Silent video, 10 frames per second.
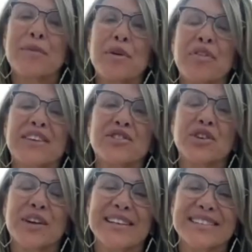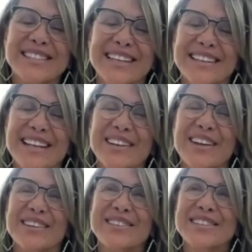more thing too, you guys, listen, and
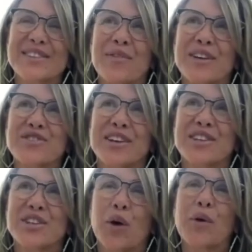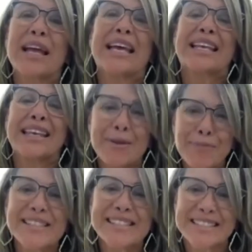I just, I want you, I said, no, keep
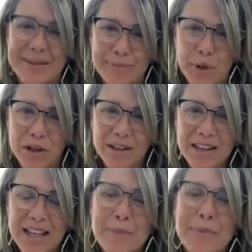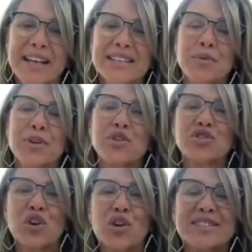it simple. Because when you
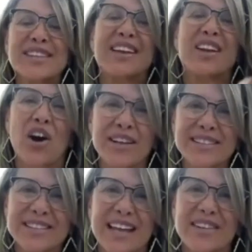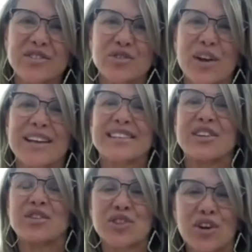start saying oxidative stress and
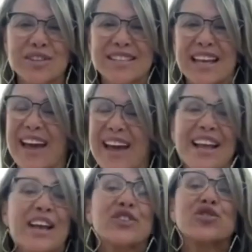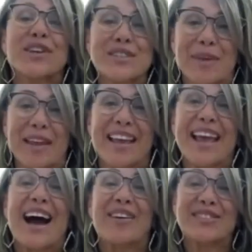you start saying that, trust me,
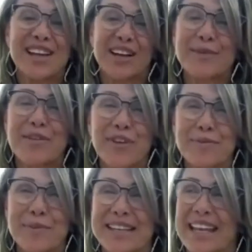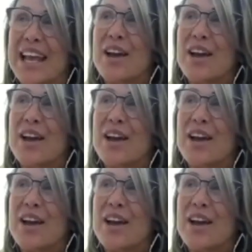I was talking to my friend Mindy,